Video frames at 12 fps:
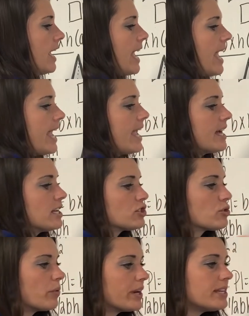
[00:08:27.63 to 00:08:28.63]
And
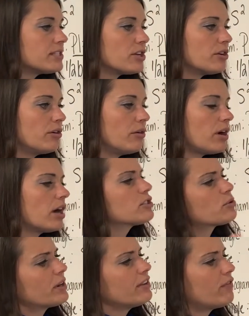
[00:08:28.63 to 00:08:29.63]

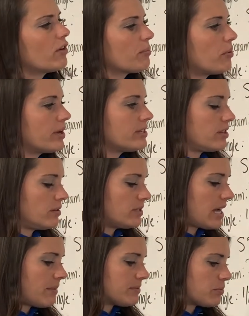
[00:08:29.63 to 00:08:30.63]
24.2
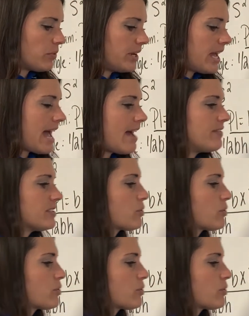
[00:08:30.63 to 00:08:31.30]
times 1/2 is